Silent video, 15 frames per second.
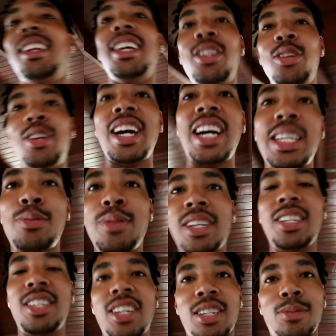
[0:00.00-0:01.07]
let you guys be the
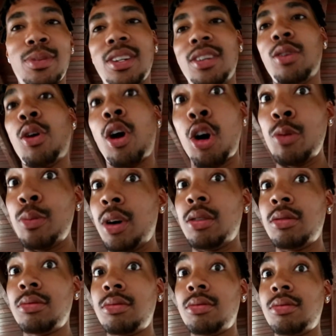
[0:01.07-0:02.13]
judge, man. No
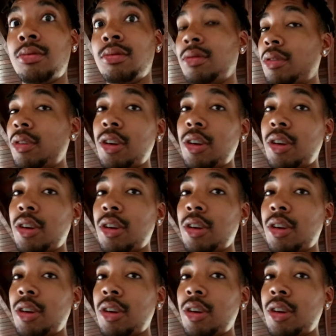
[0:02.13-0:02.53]
homo. No